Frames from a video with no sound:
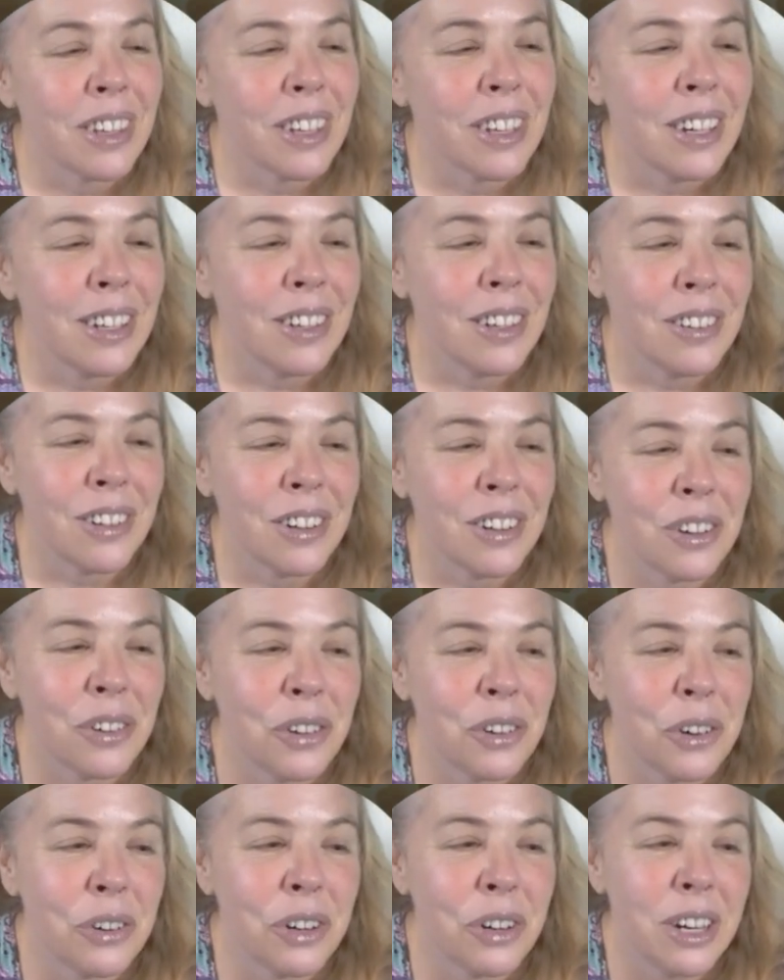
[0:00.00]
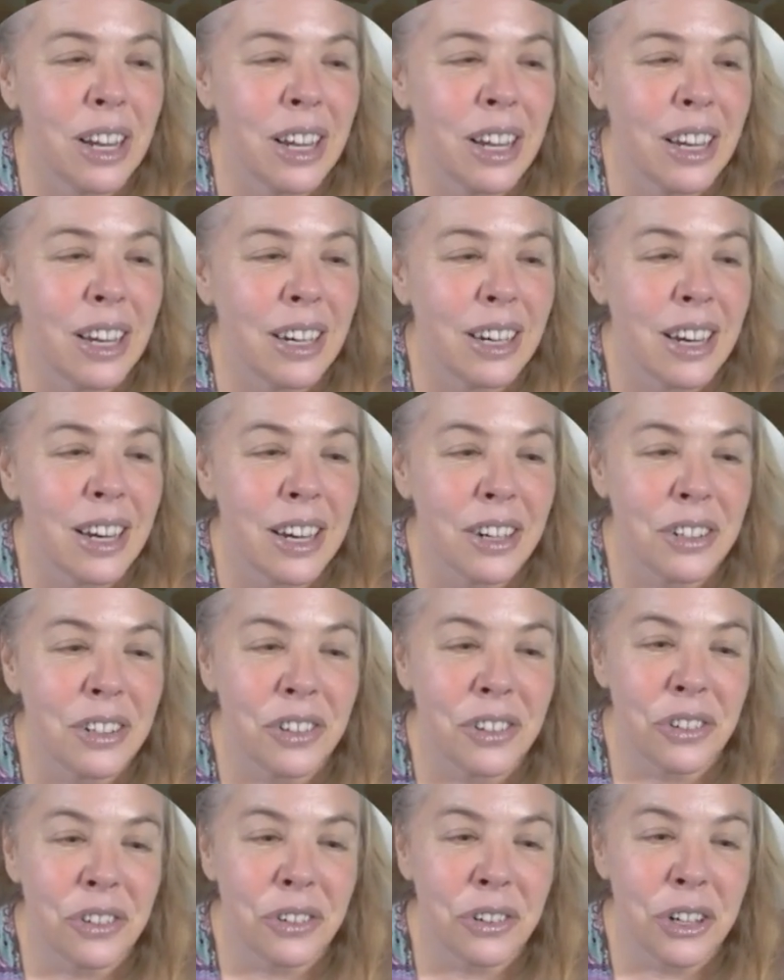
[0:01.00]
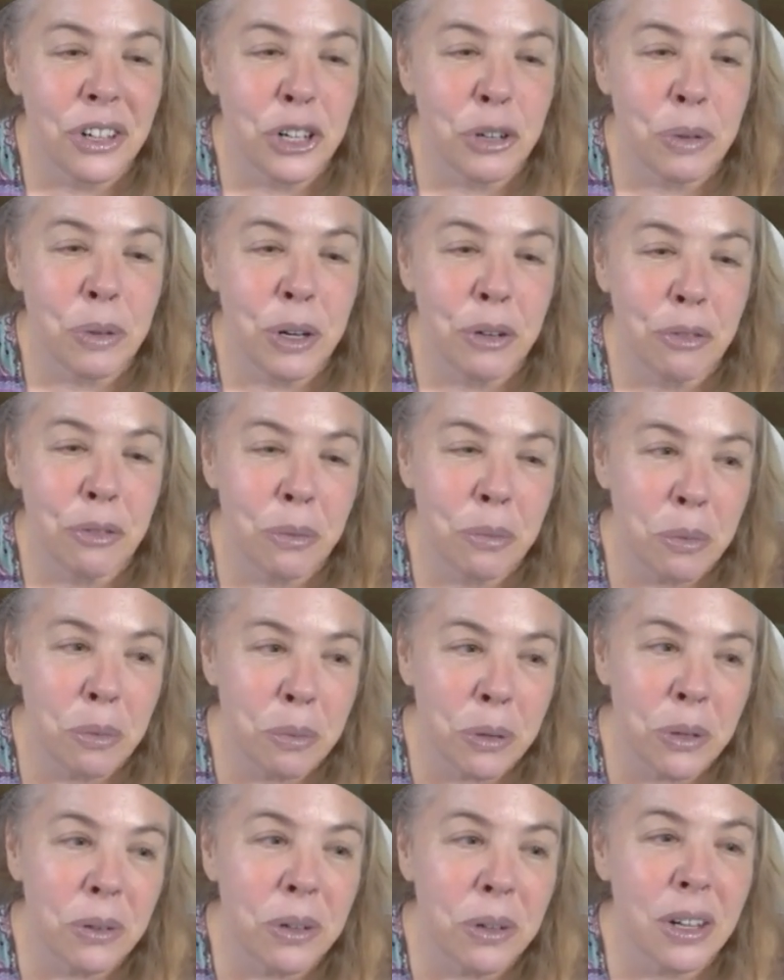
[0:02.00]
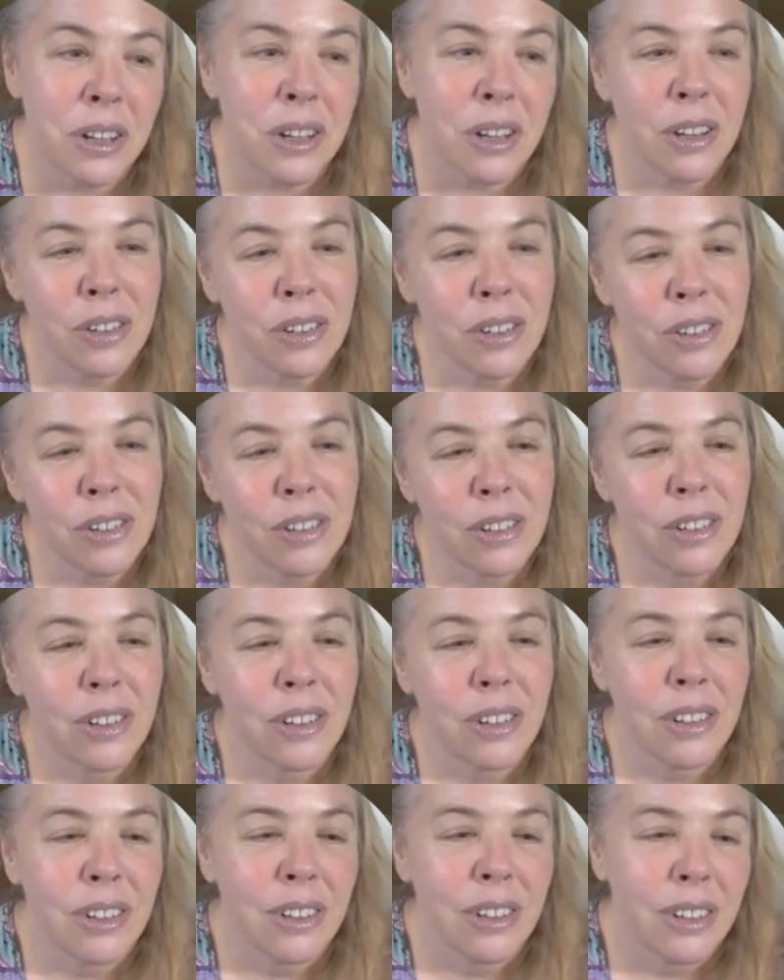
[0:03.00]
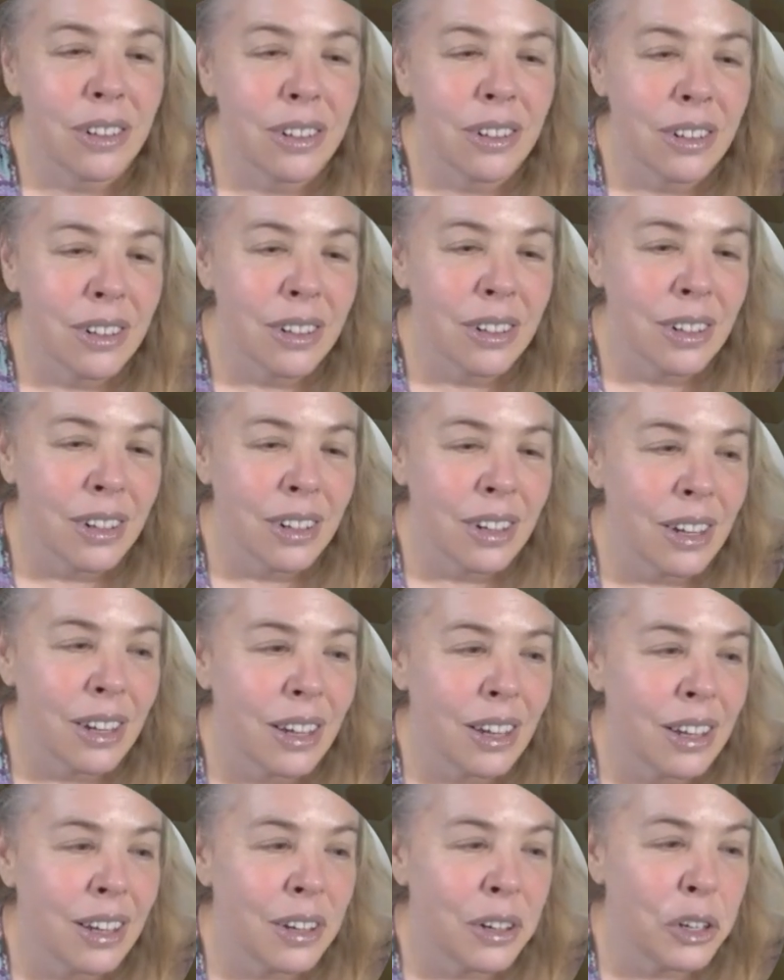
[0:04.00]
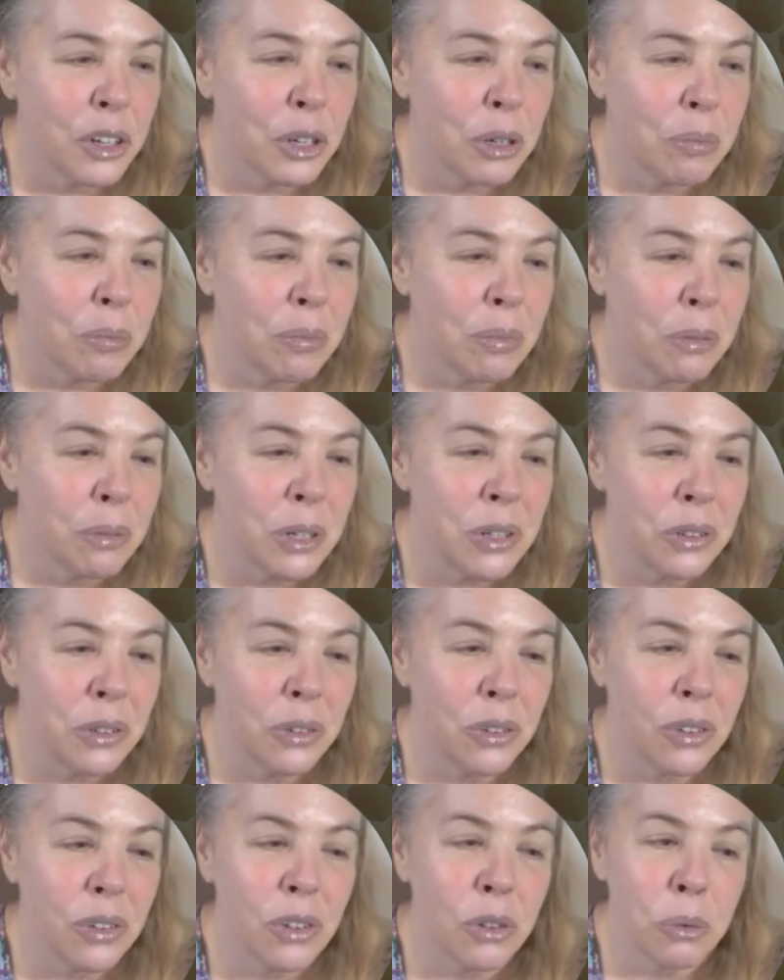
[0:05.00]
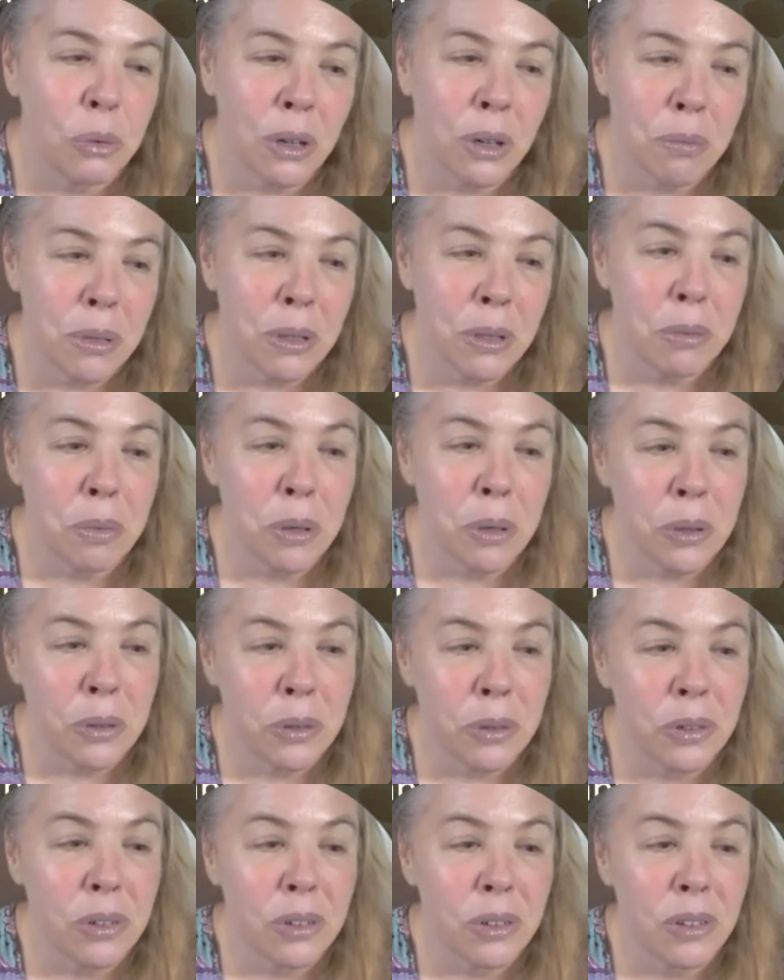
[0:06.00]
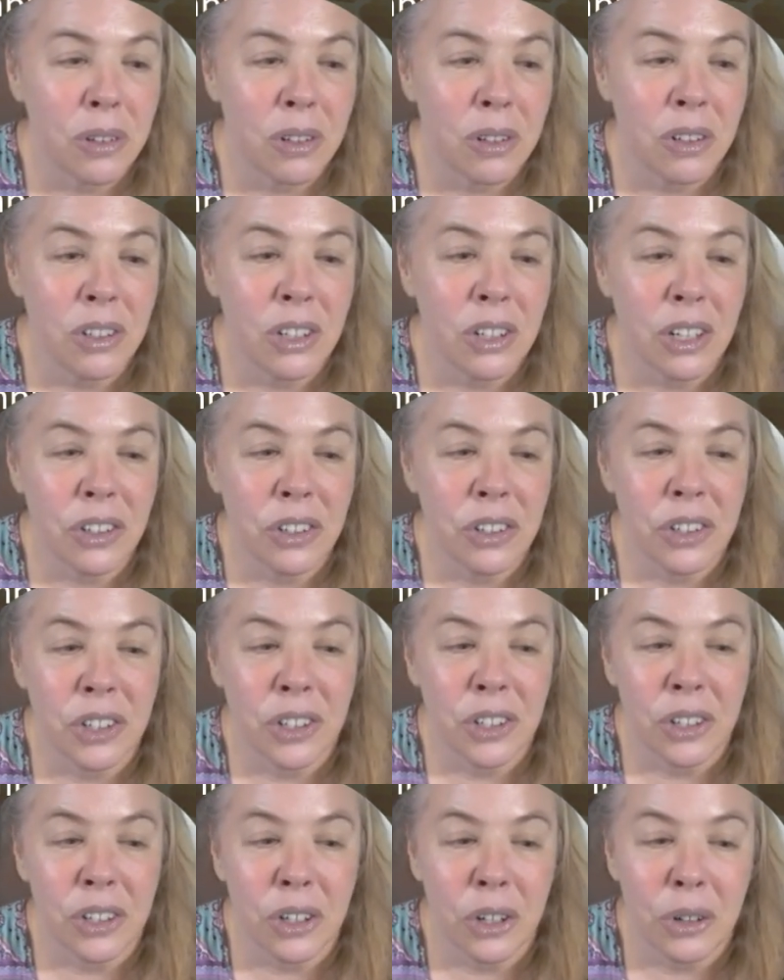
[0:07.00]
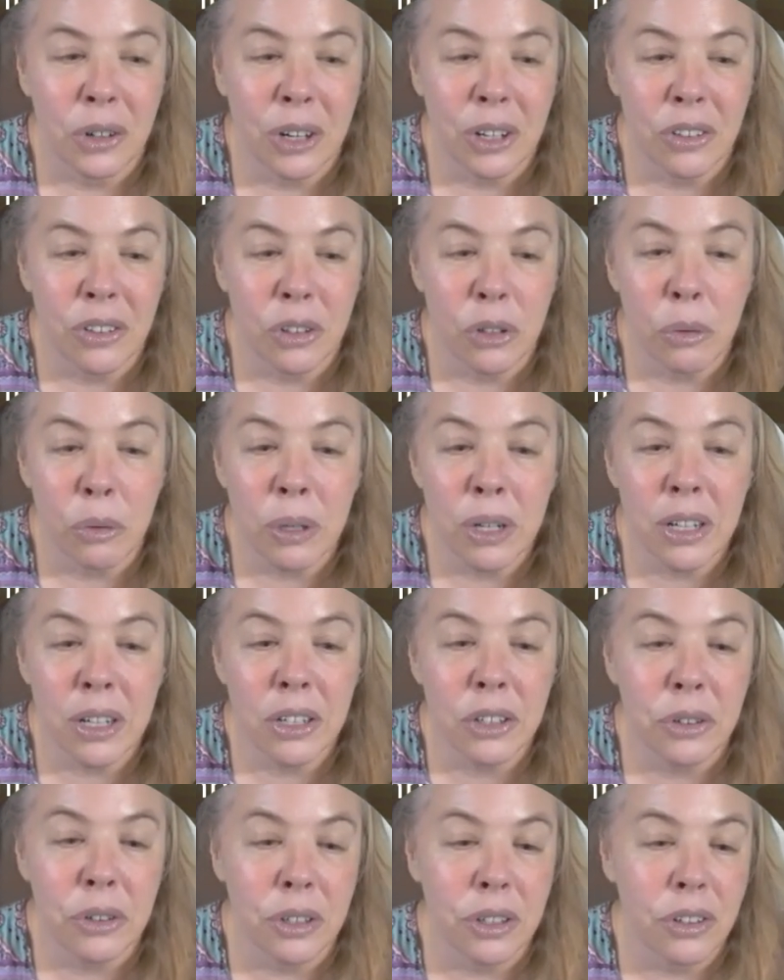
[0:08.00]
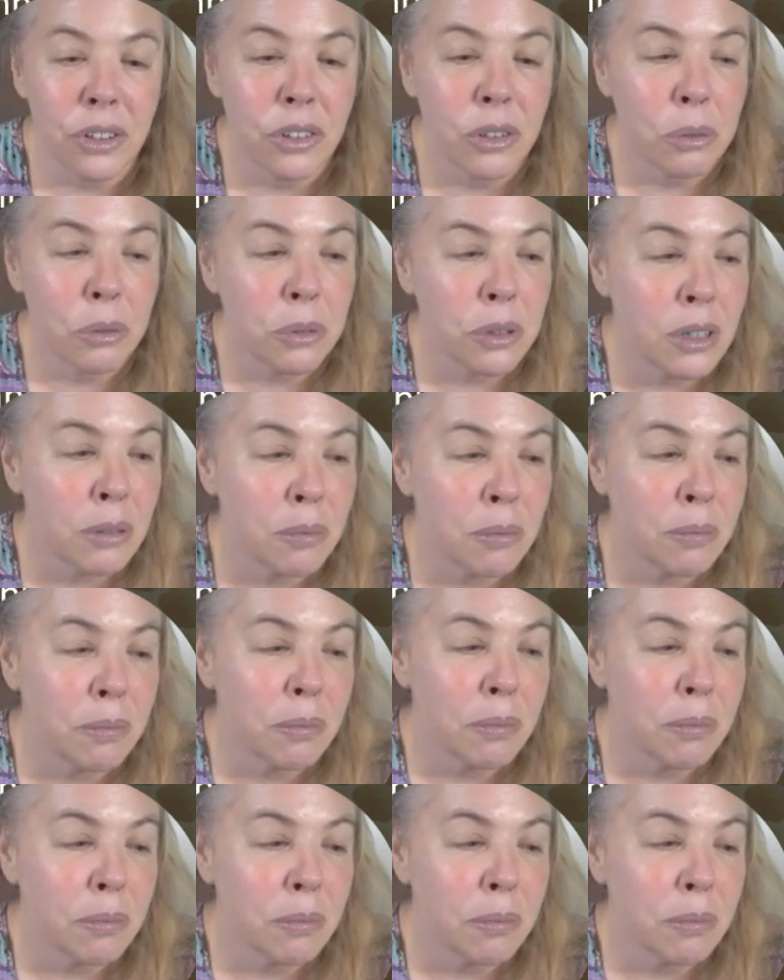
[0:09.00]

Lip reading: So create nectar storage away from the brood nest. Reduce the swarm bin pulse. Congestion crowds the queen, triggers swarm.